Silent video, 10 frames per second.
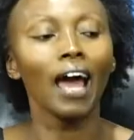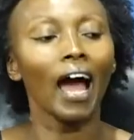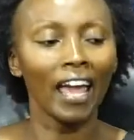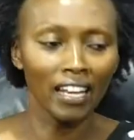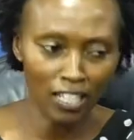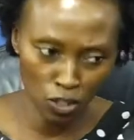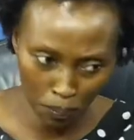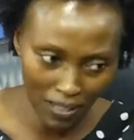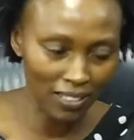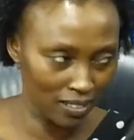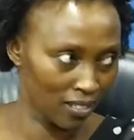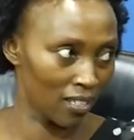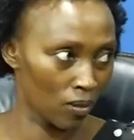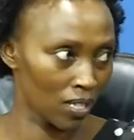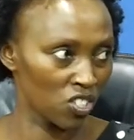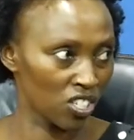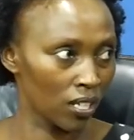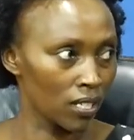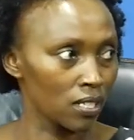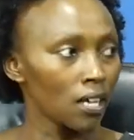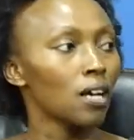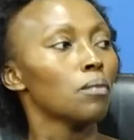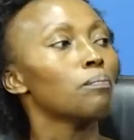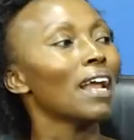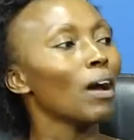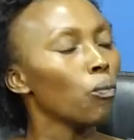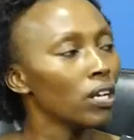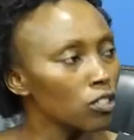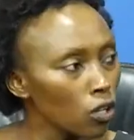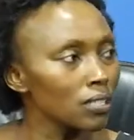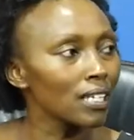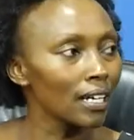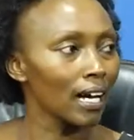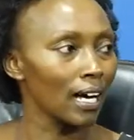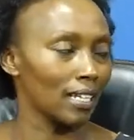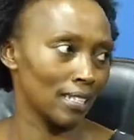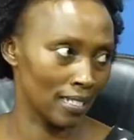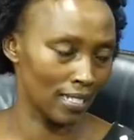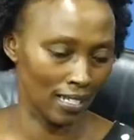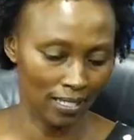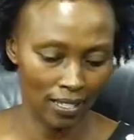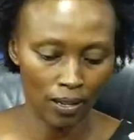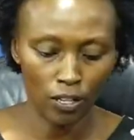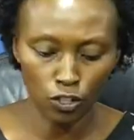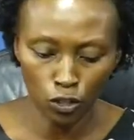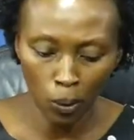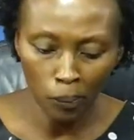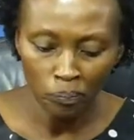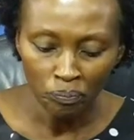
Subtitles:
I need to pay this 3,000 shillings, but I will not incur another debt, you know?